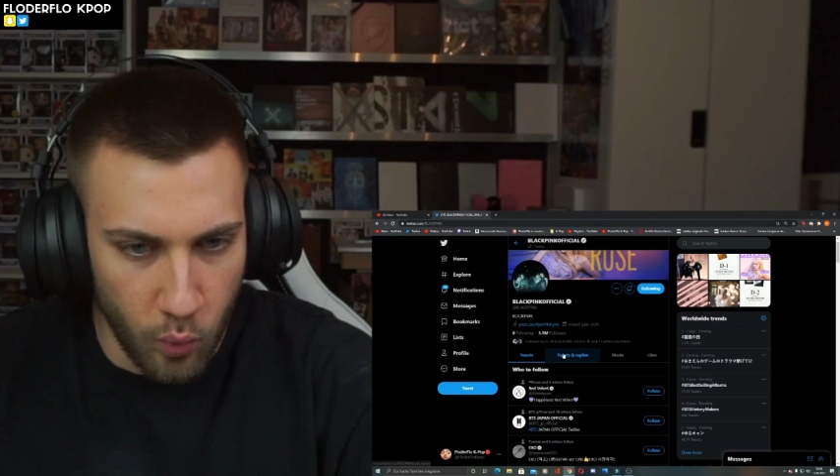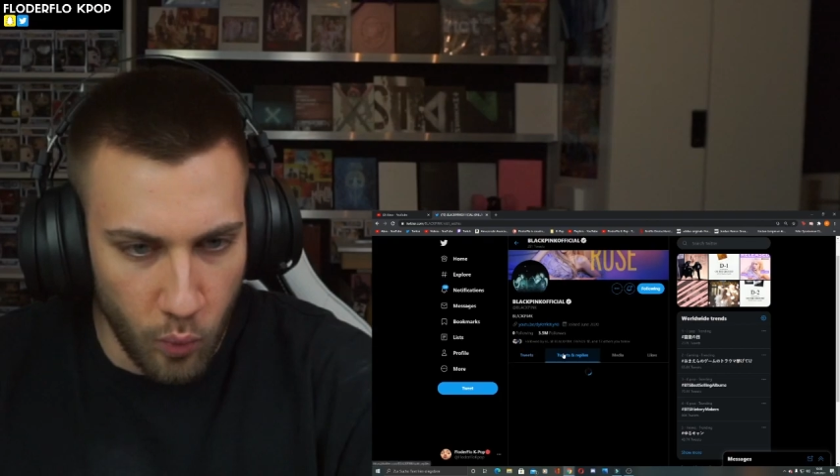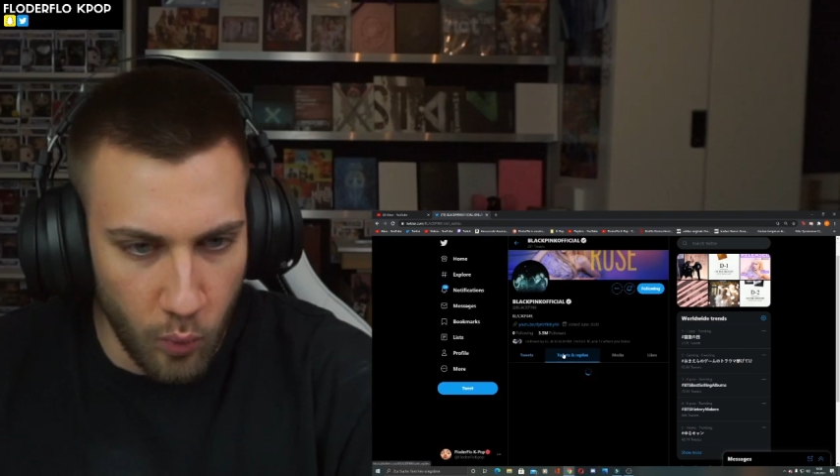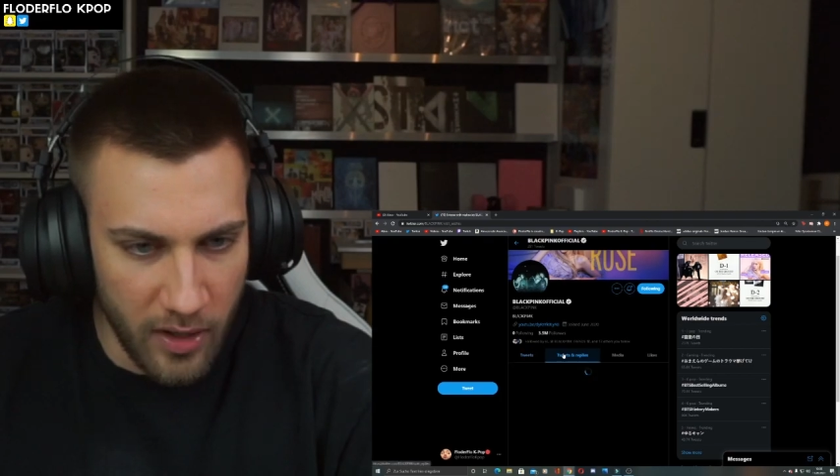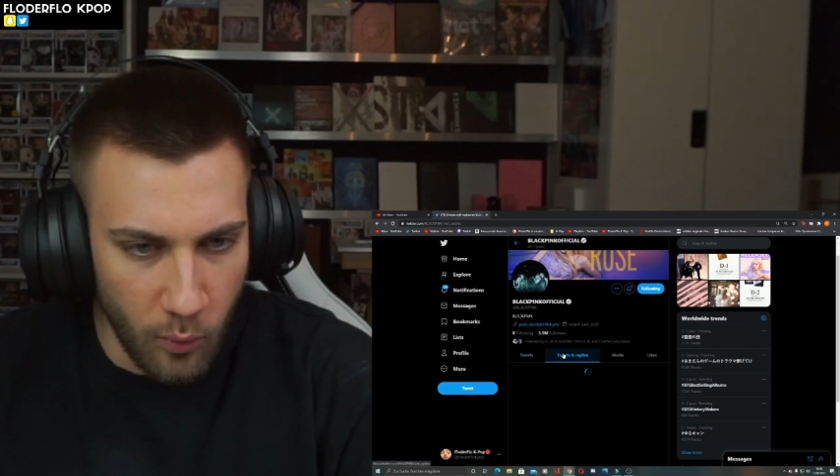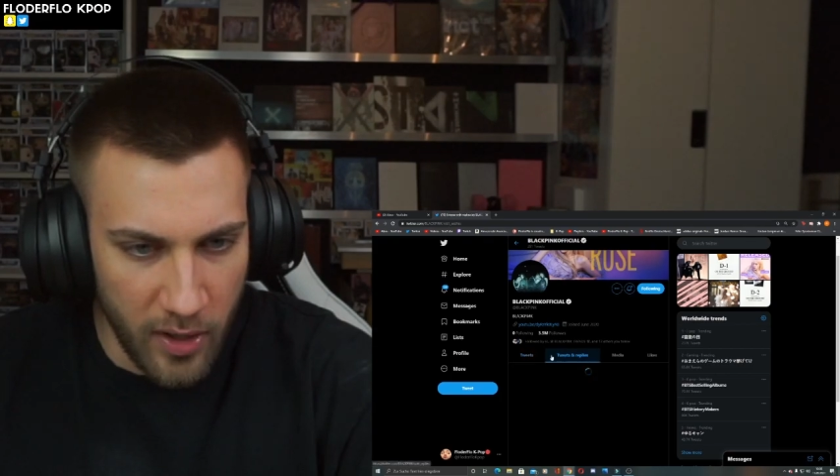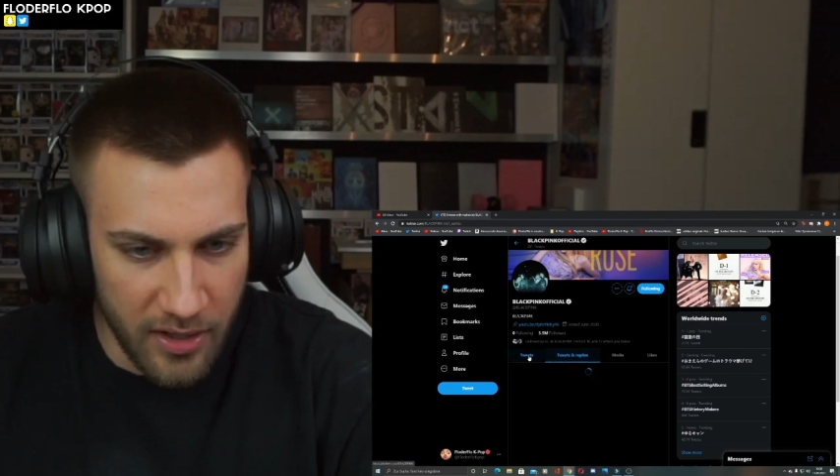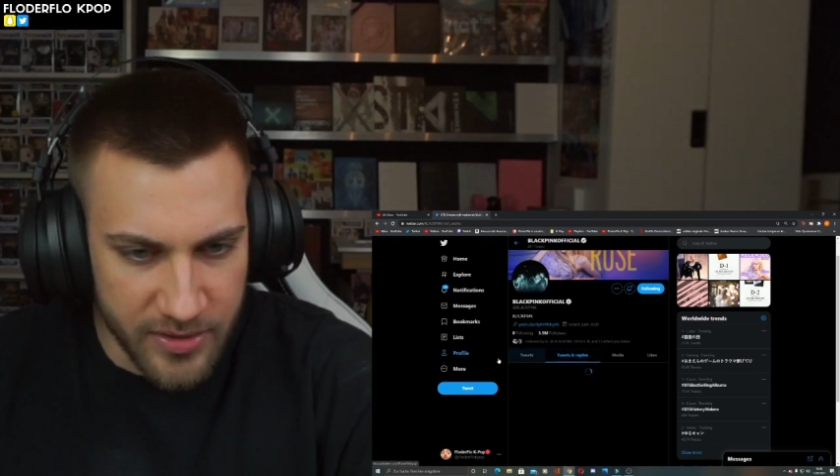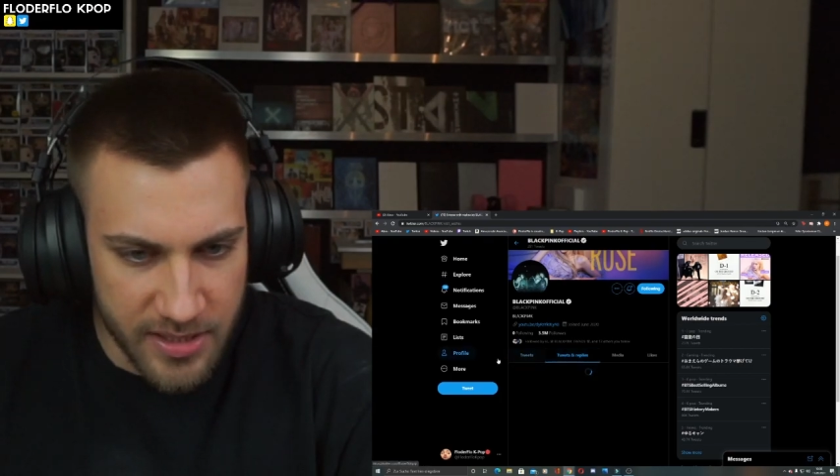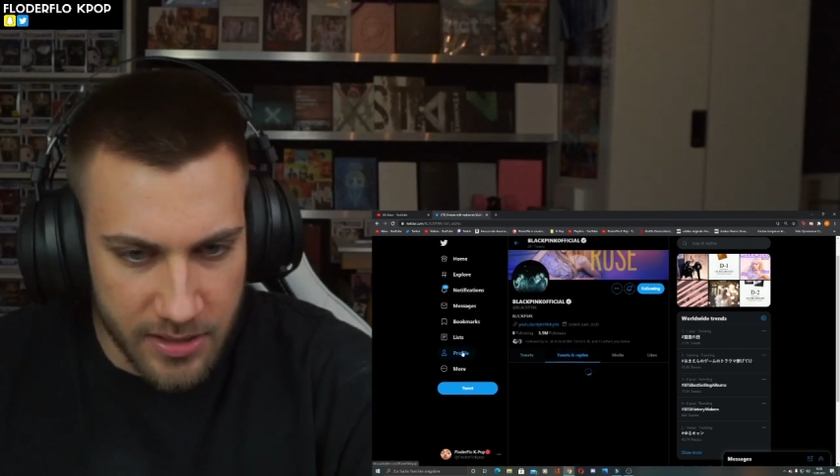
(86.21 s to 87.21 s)
Where, where
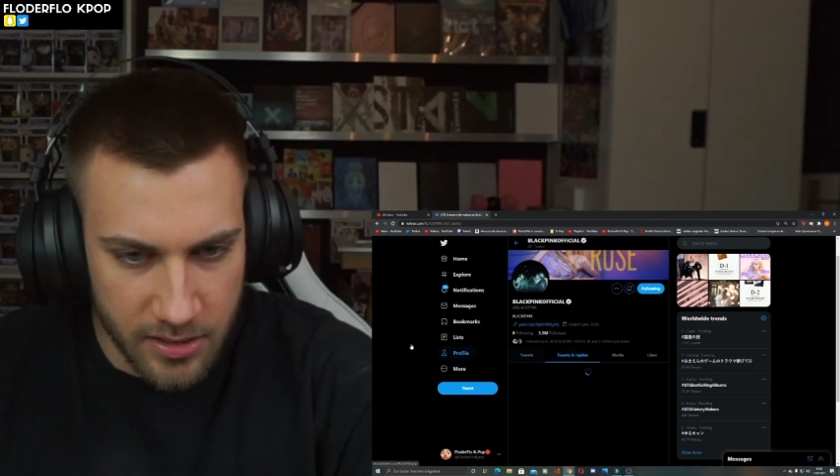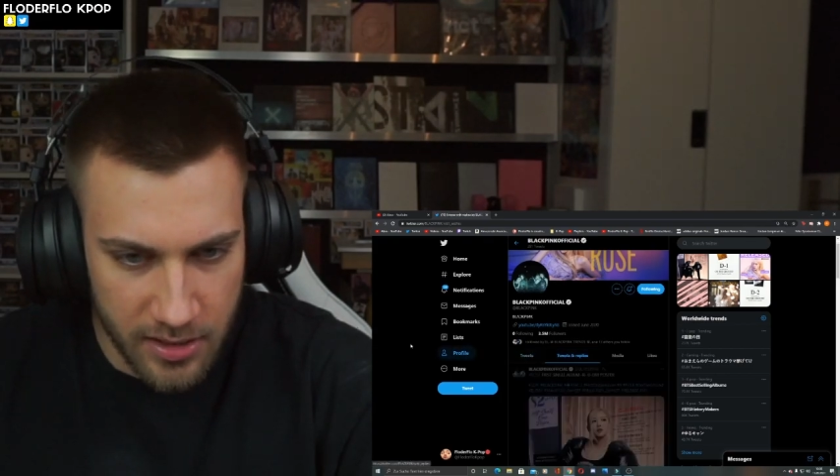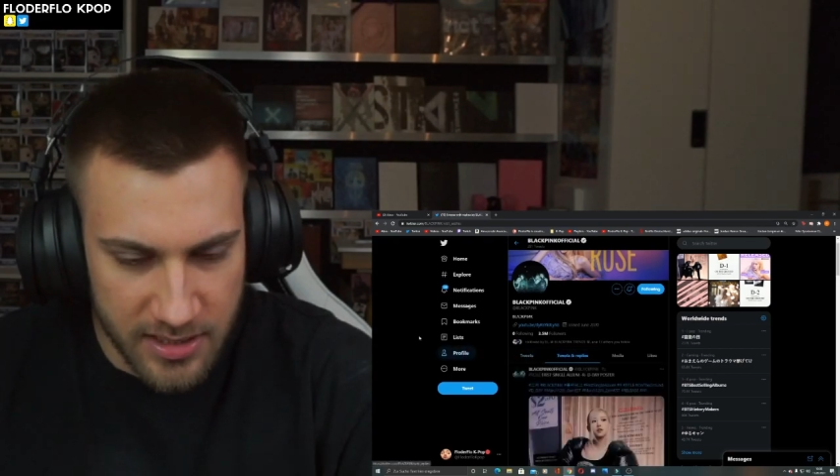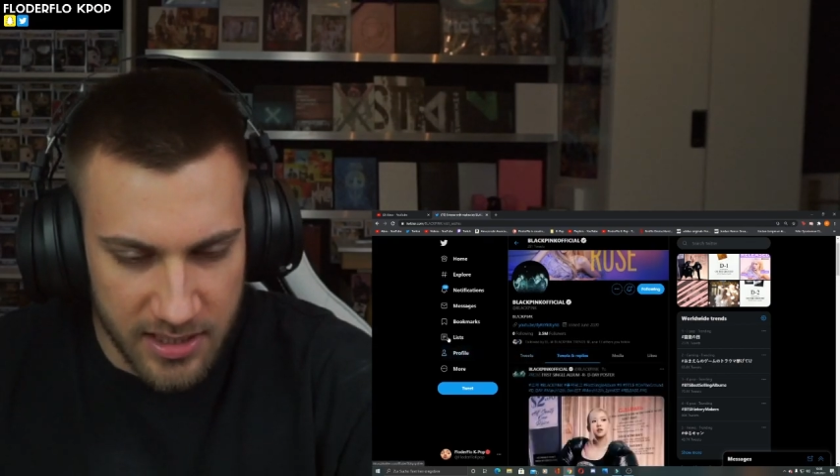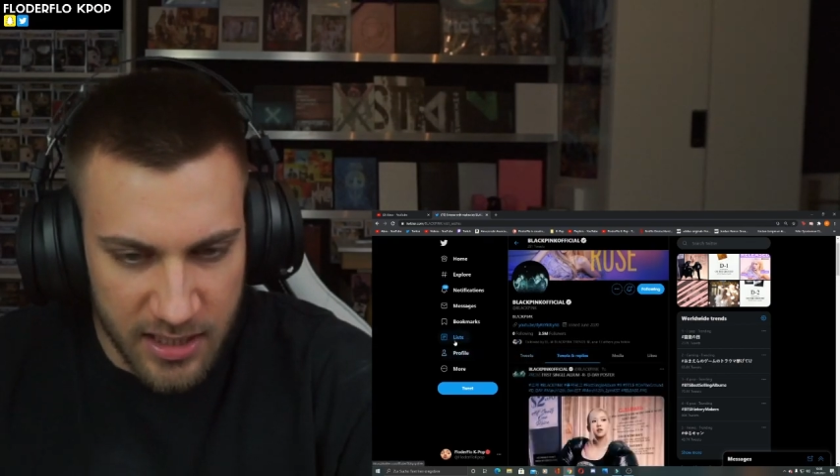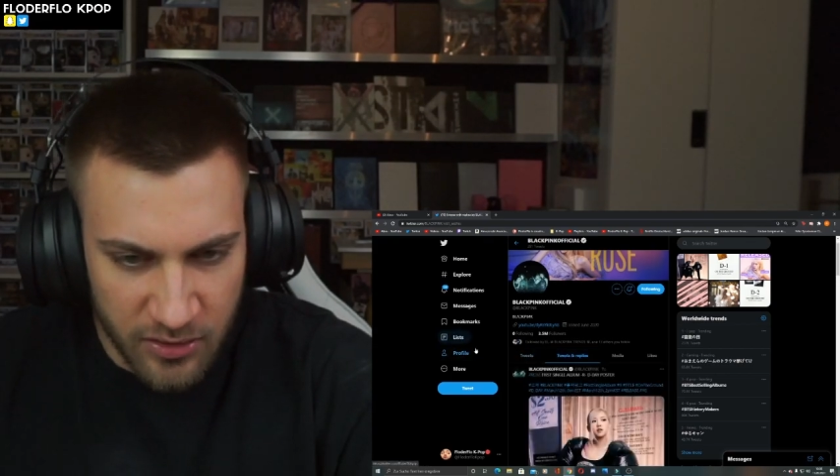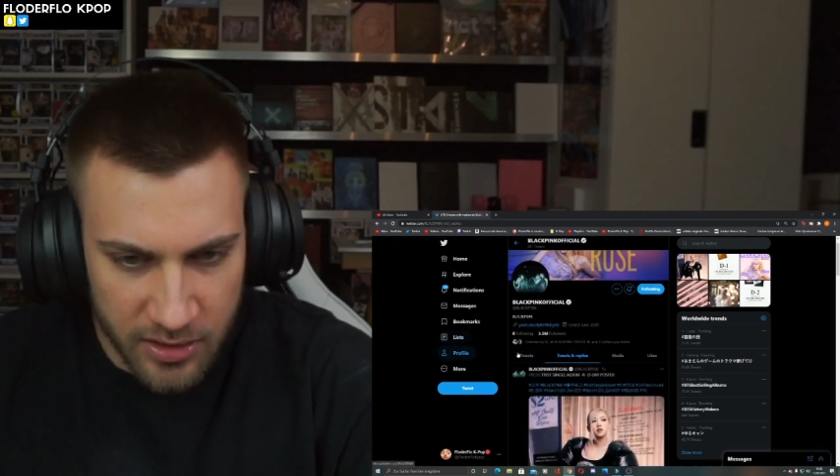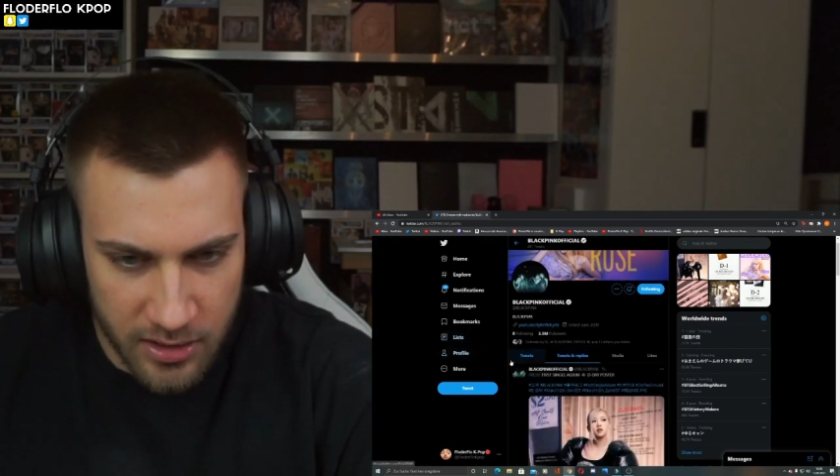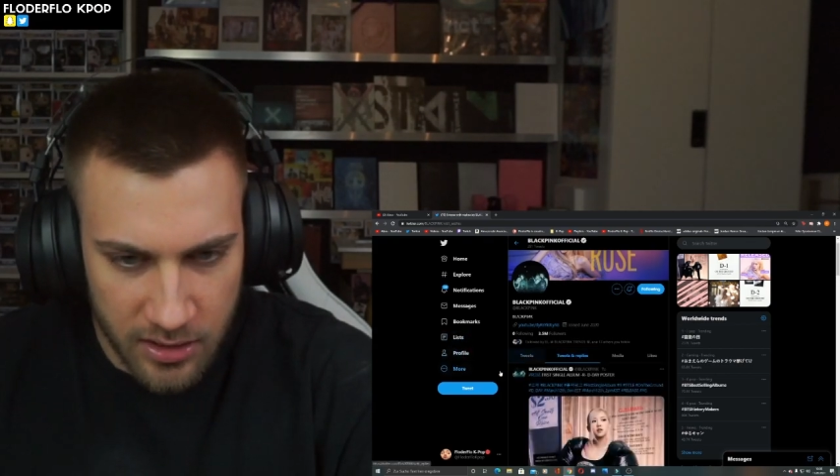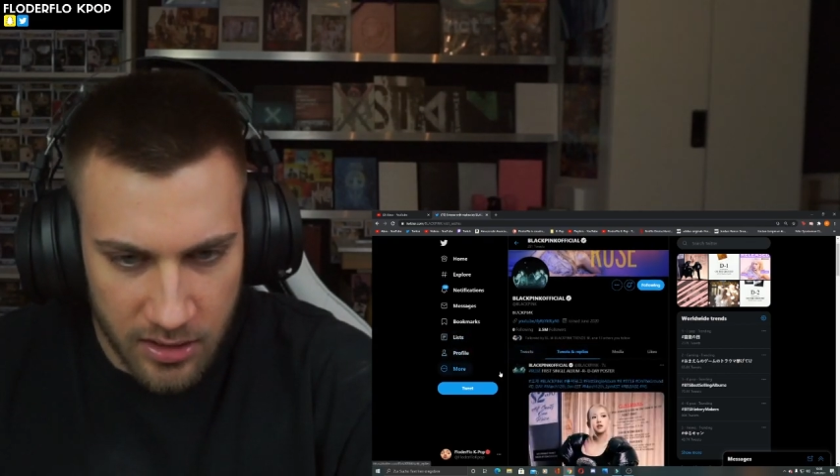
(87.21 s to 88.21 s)
is it? Is it here?
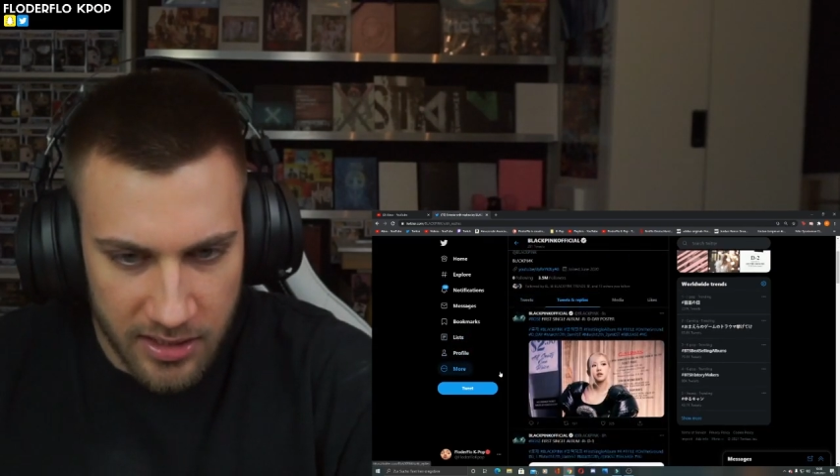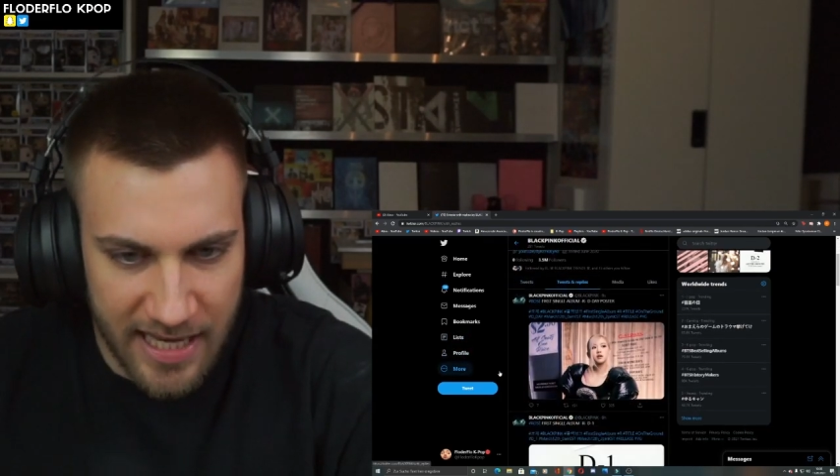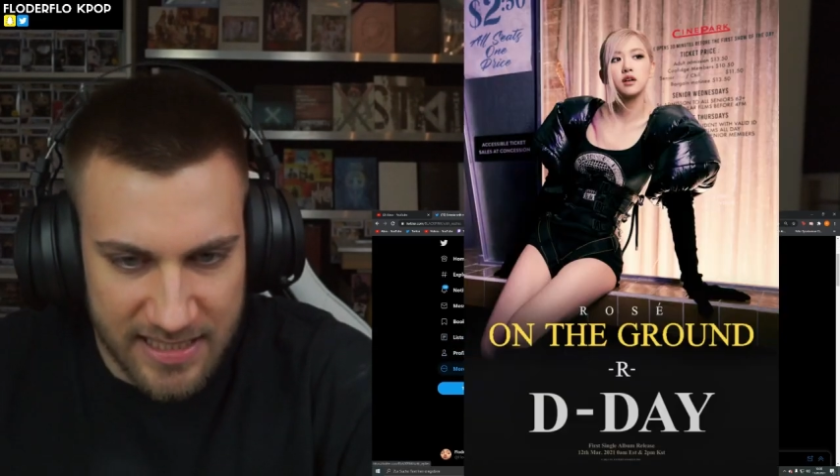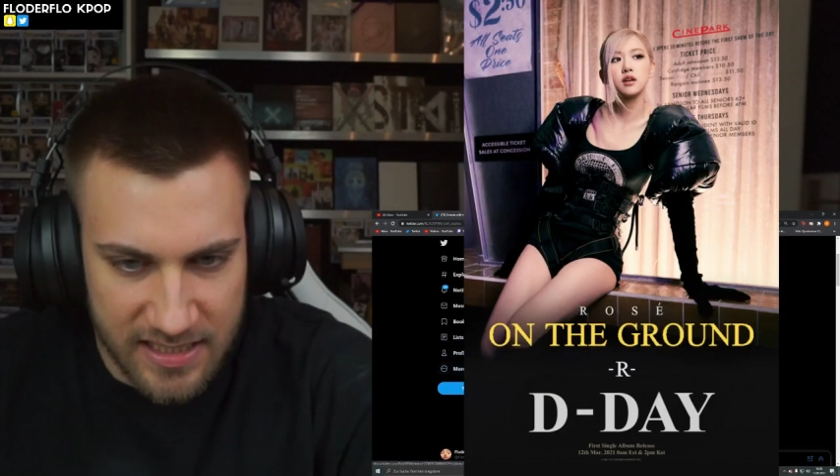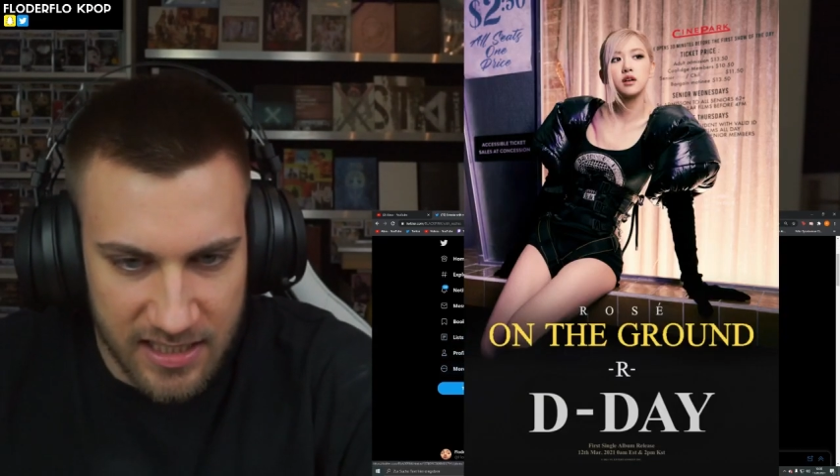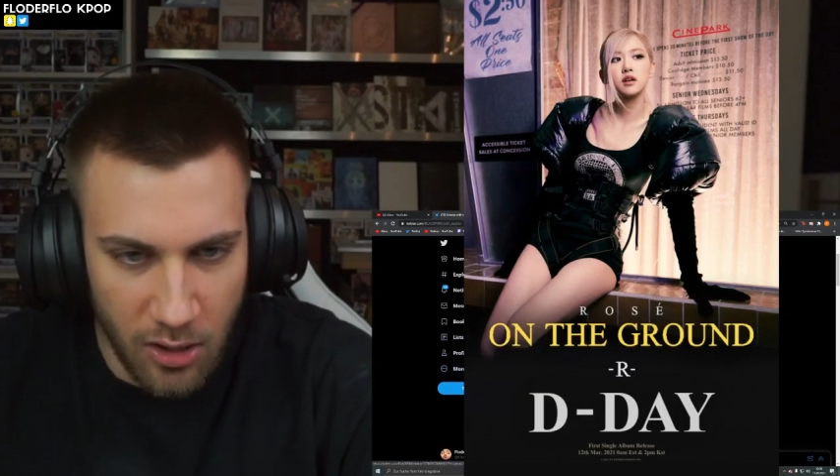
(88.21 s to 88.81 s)
Yes.